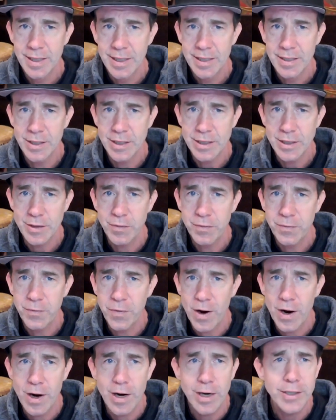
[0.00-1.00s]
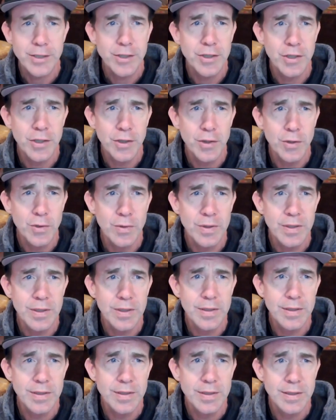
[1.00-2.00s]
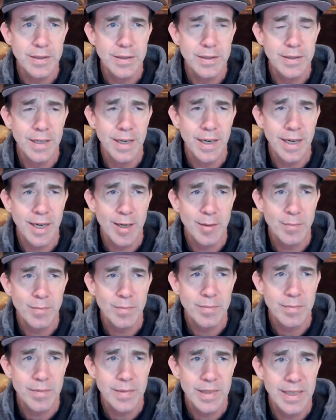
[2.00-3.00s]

just far too um,